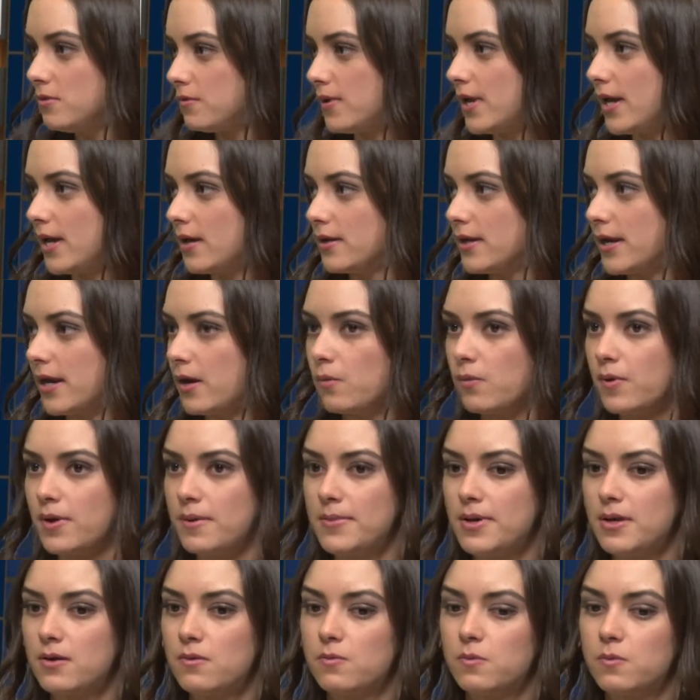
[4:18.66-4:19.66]
nailed it.
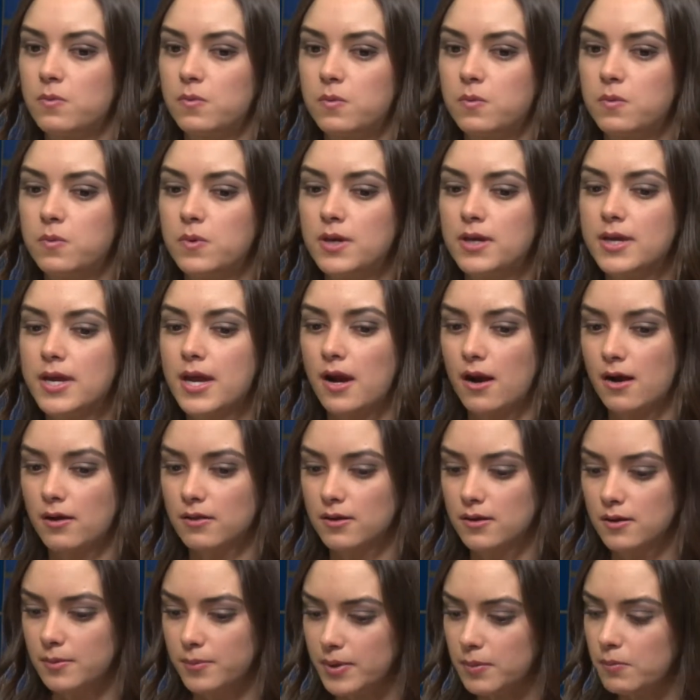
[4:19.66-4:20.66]
Women, we care a
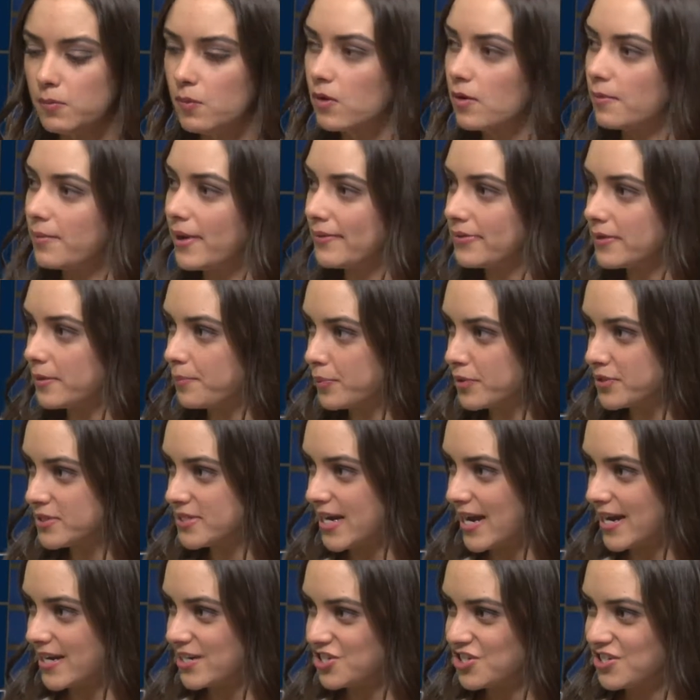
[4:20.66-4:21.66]
little bit more about the
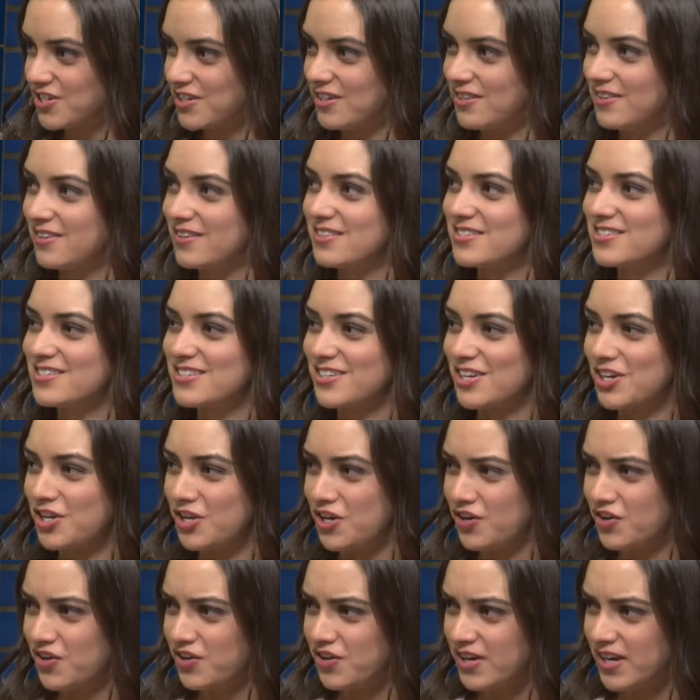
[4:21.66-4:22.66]
protection, the
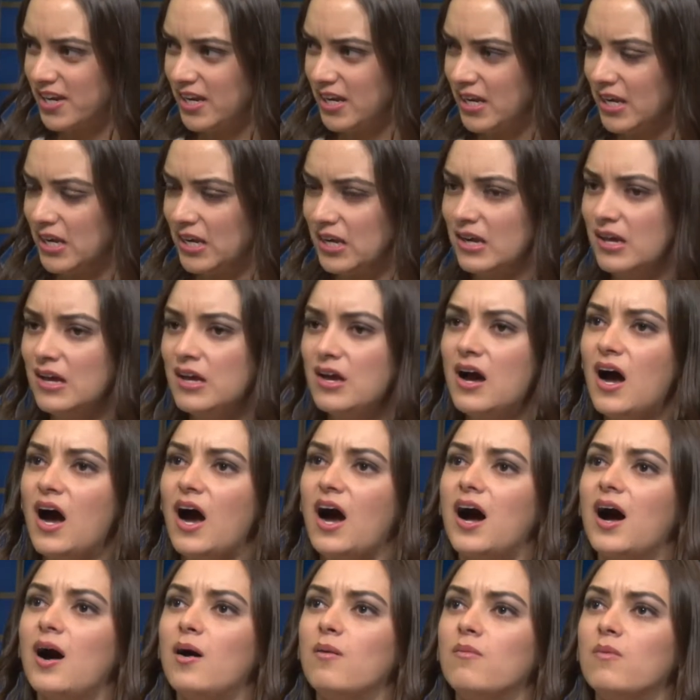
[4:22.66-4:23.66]
security. Mm.
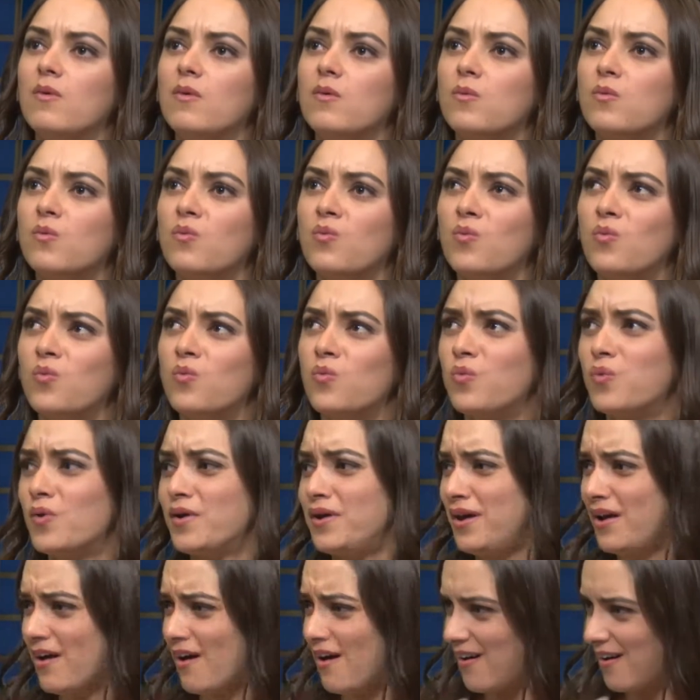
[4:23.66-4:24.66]
Um,
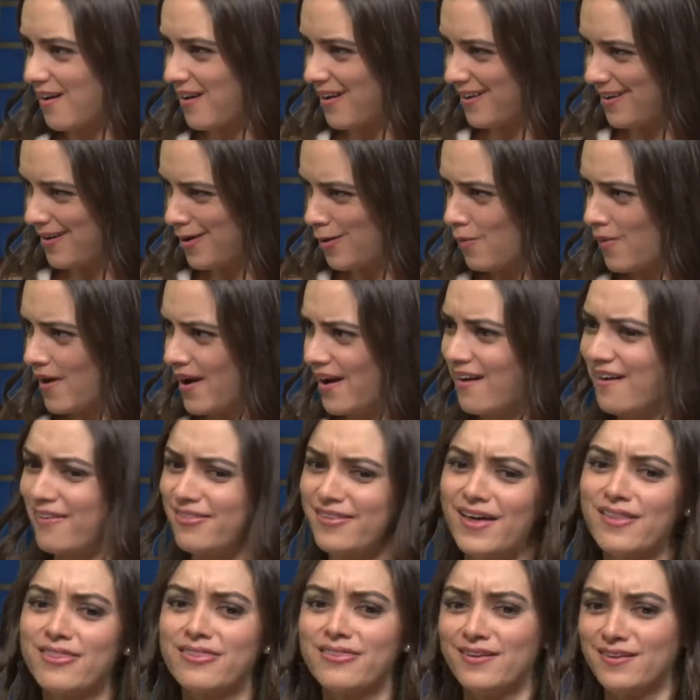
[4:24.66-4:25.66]
we are aware
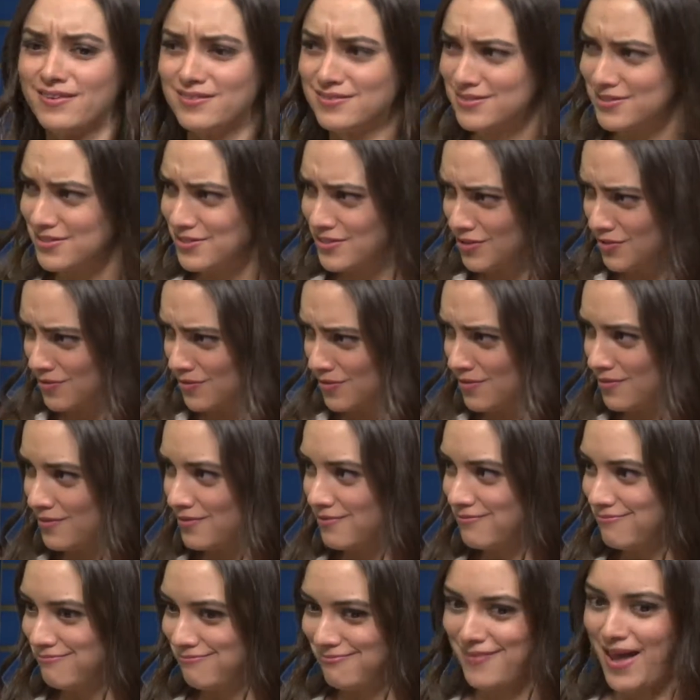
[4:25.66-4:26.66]
that things do
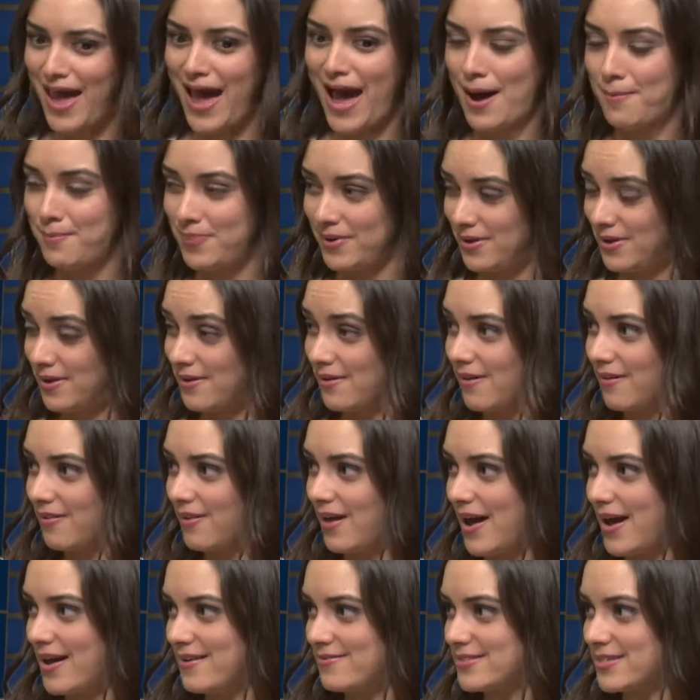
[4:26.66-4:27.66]
happen in our
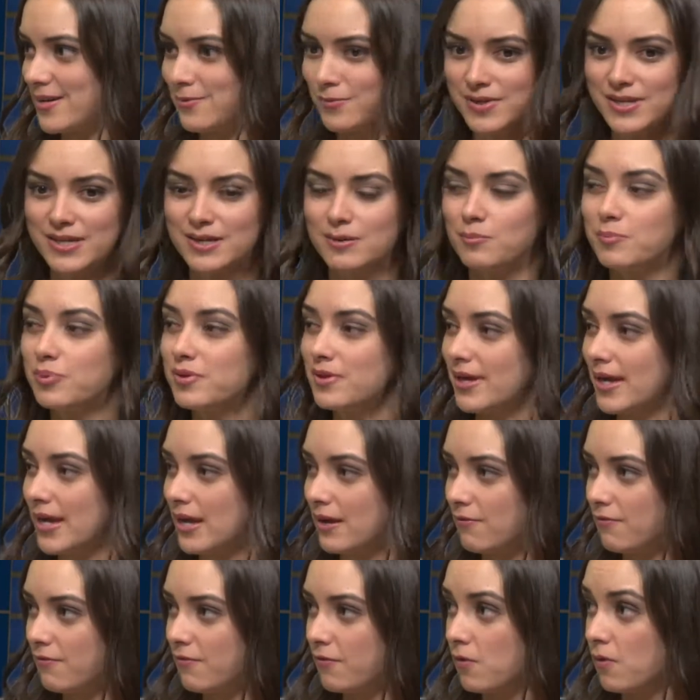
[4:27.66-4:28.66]
lives that we didn't
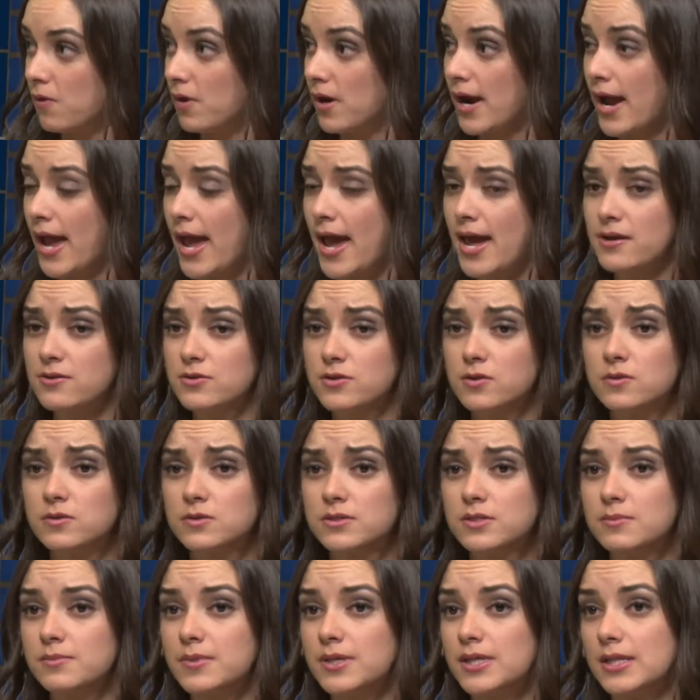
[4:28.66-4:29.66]
plan for. Mm. And
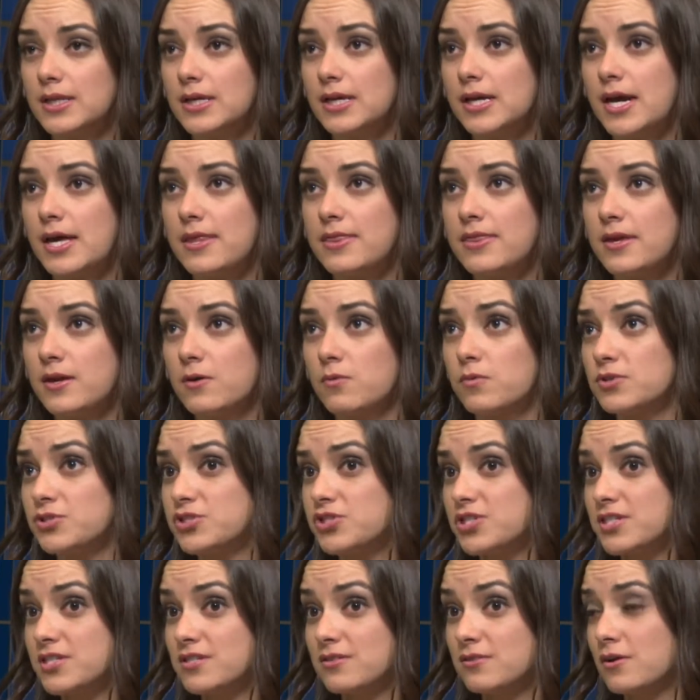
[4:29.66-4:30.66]
ultimately, I think we're
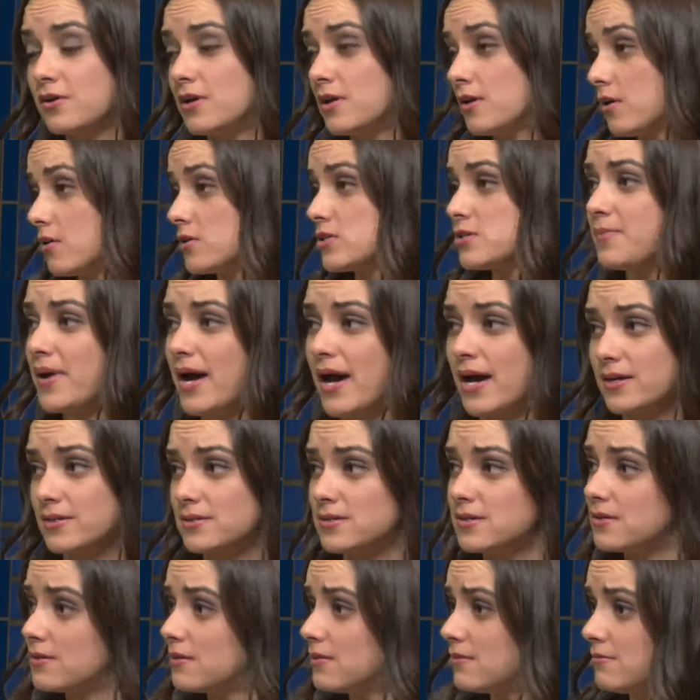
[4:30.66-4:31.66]
just, it goes back
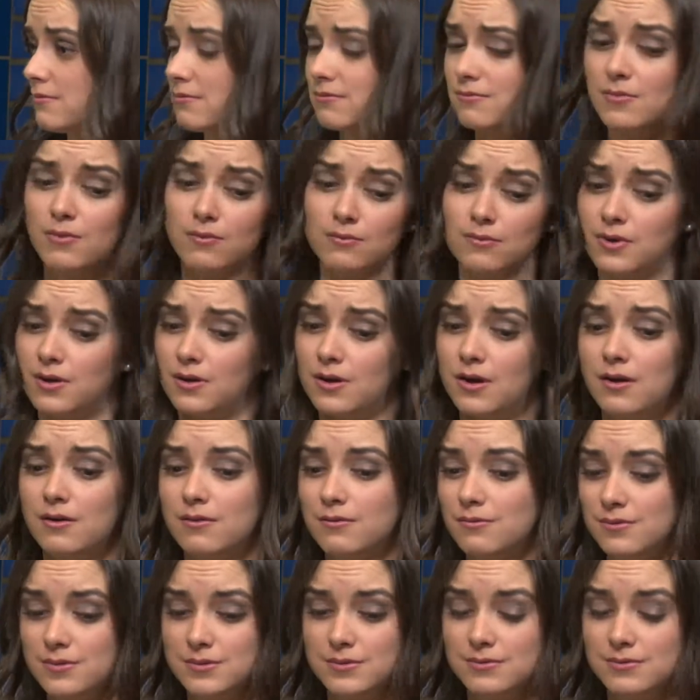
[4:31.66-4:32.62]
to, you know,